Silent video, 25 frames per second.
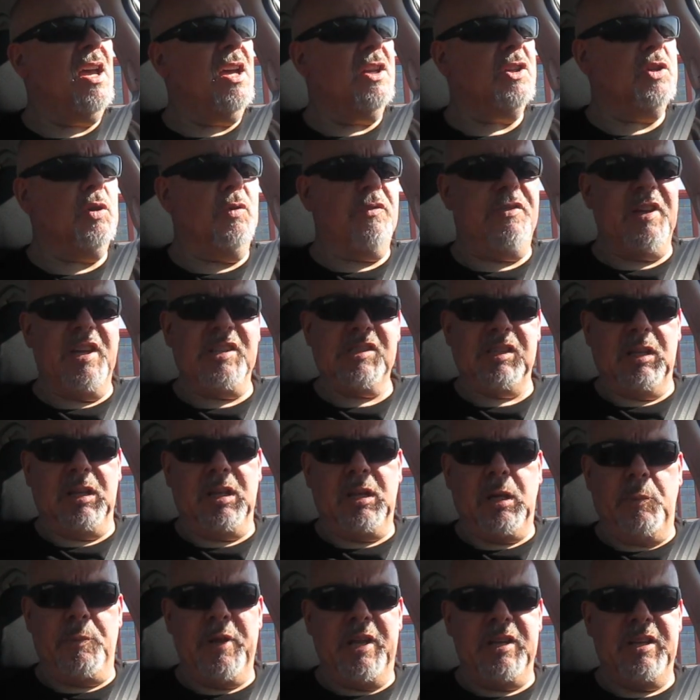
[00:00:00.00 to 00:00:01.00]
do things a
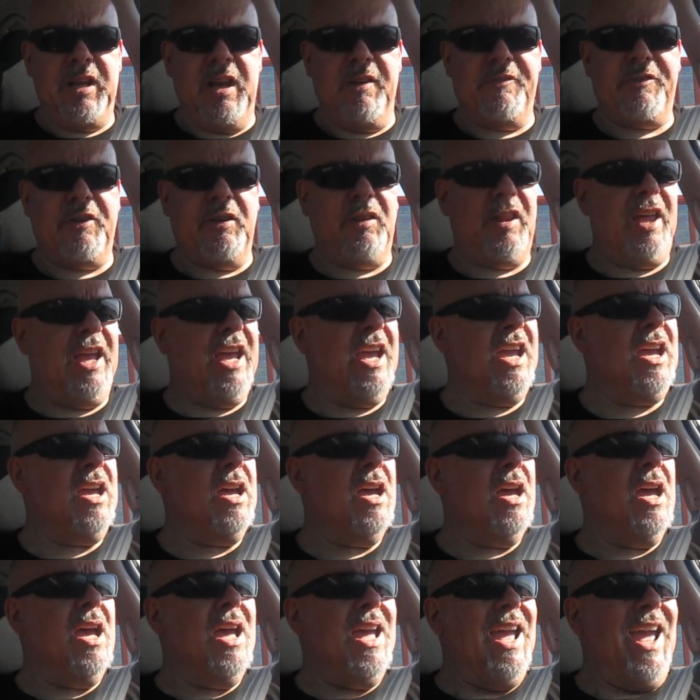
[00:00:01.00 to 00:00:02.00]
little bit differently
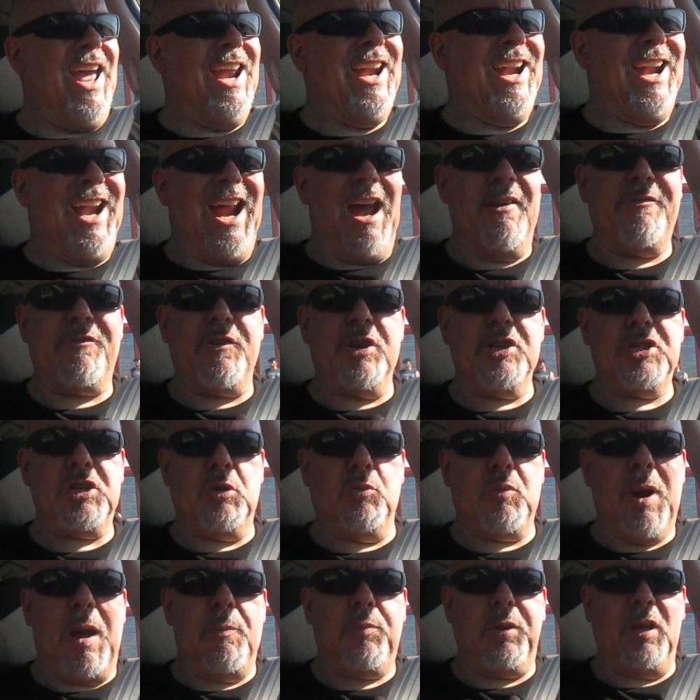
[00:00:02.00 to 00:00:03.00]
in an effort to
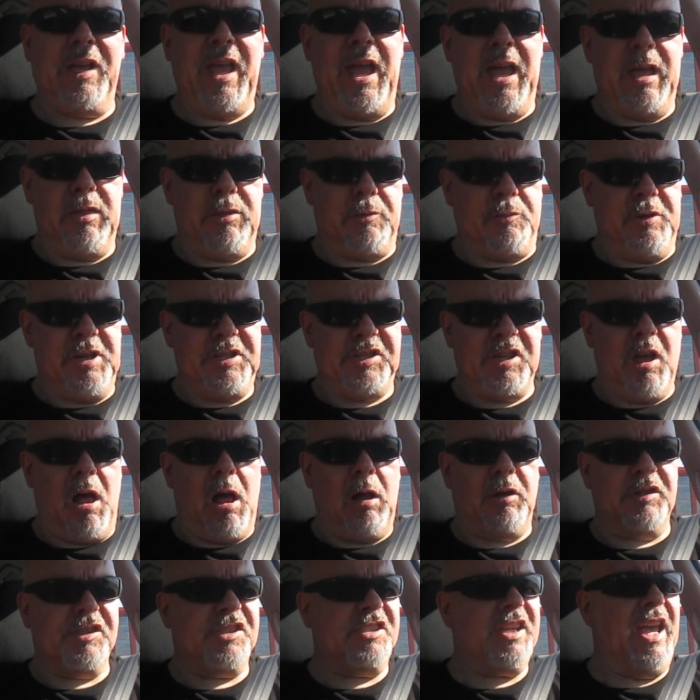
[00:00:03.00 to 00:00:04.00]
replicate the
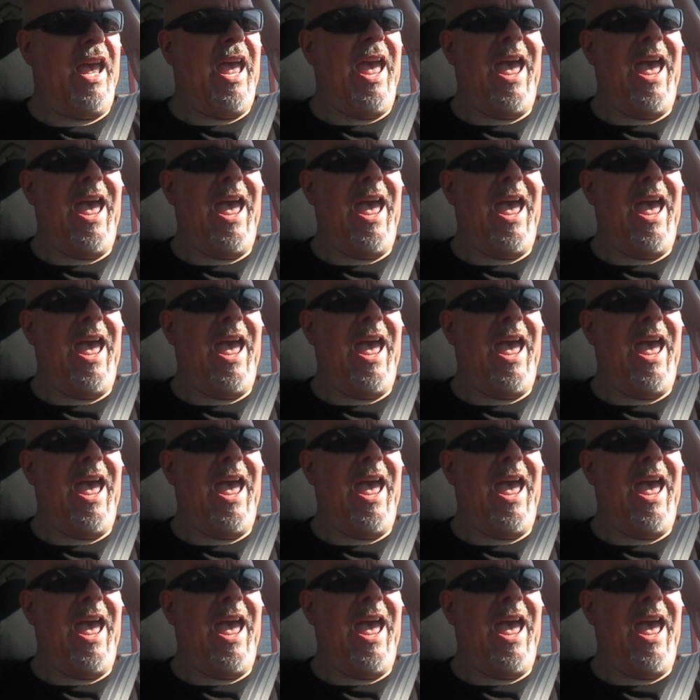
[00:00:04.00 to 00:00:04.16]
results,